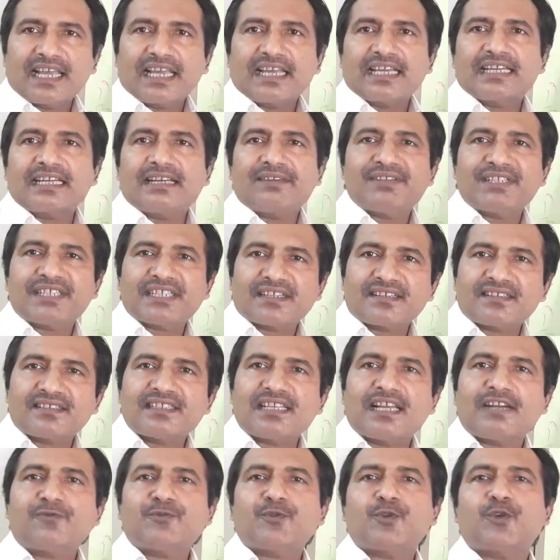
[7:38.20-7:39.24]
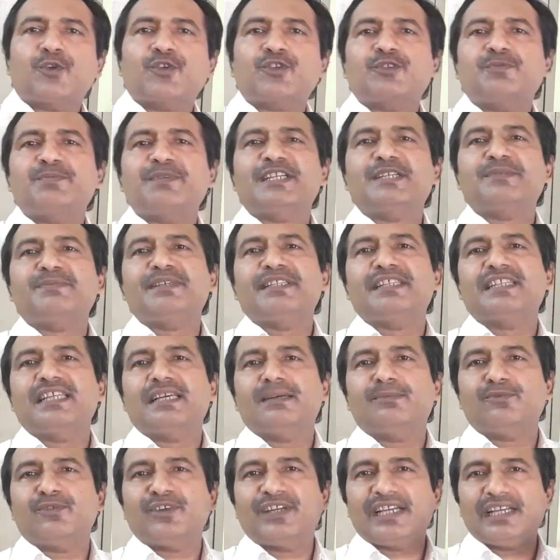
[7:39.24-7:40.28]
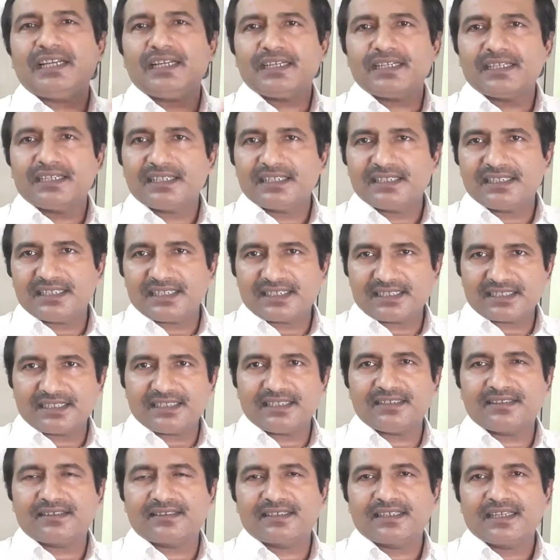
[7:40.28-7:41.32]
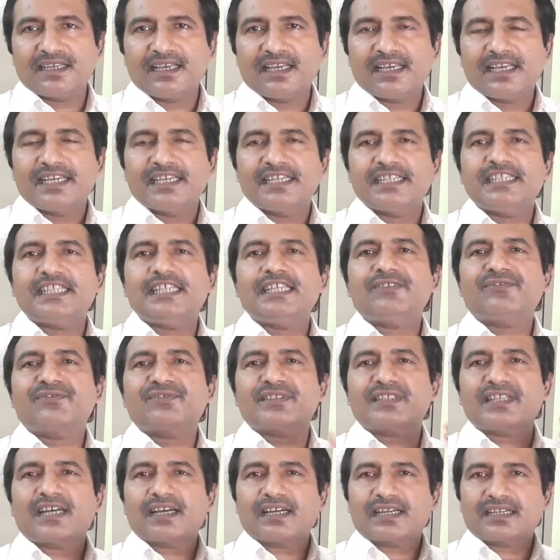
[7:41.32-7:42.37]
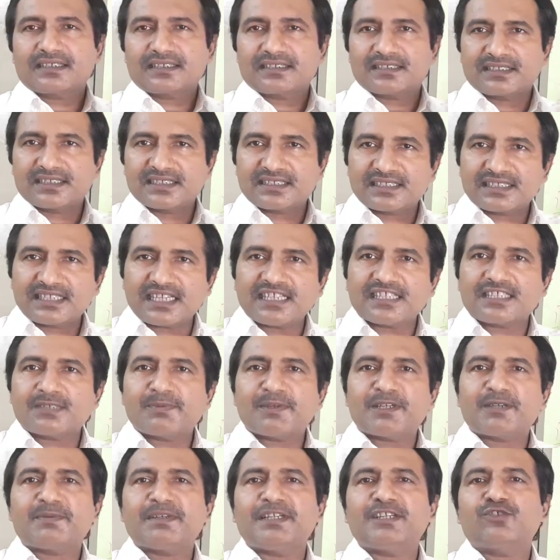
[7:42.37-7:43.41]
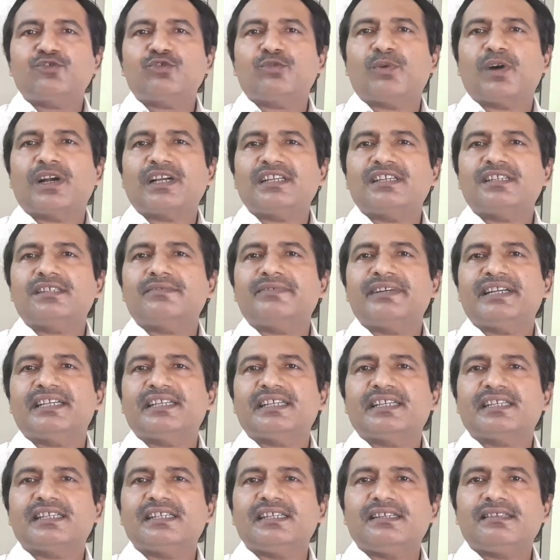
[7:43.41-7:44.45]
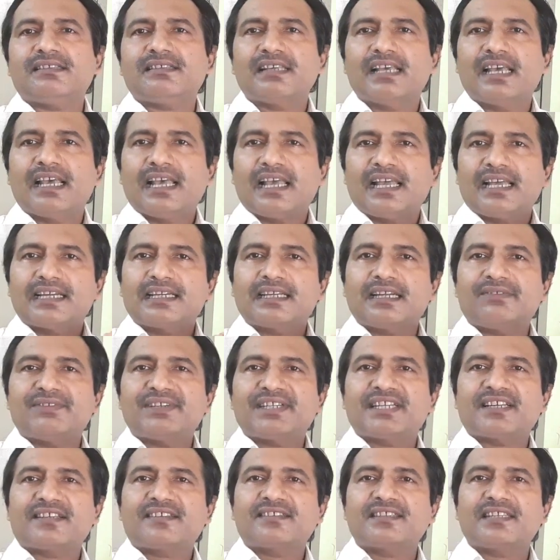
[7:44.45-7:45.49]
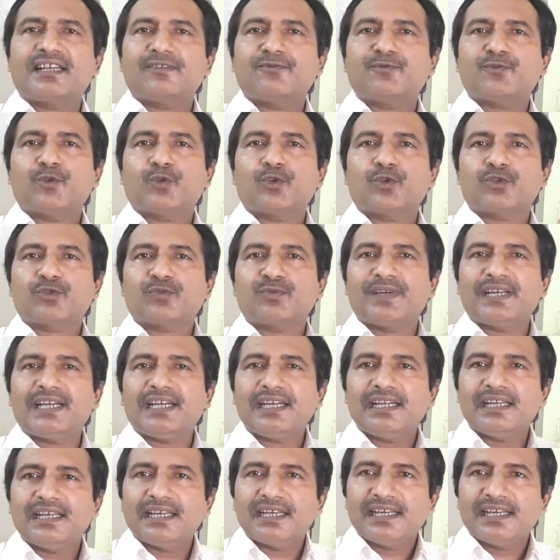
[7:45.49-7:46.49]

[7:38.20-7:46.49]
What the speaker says: gravitational force between them will decrease. If the distance between two bodies will decrease, gravitational force will